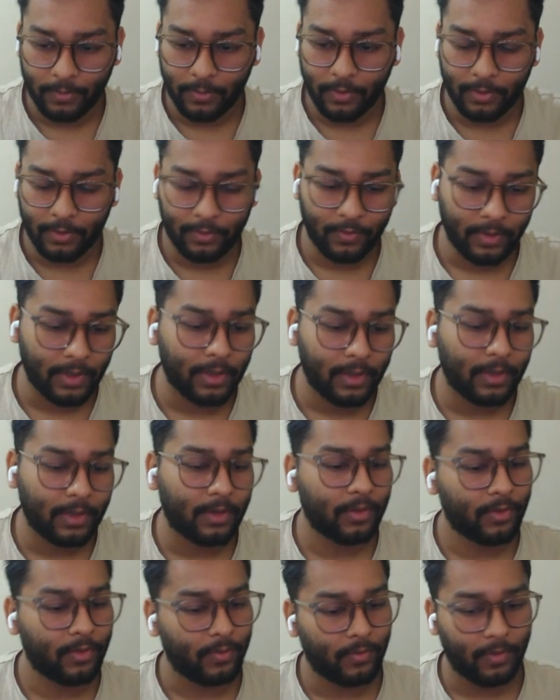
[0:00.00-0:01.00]
and I'm going to
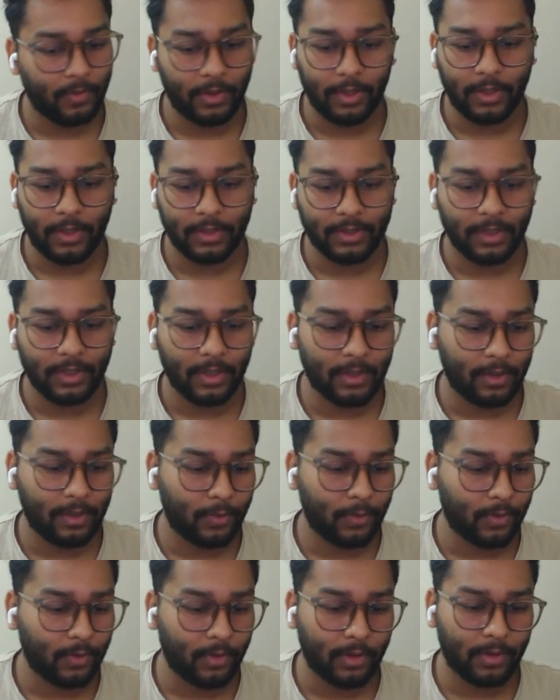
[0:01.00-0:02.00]
run it. When it's
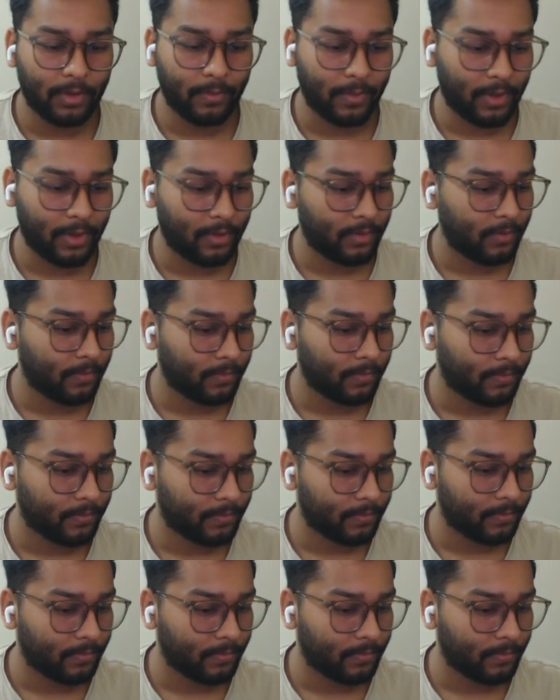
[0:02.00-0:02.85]
done, I'm gonna come back.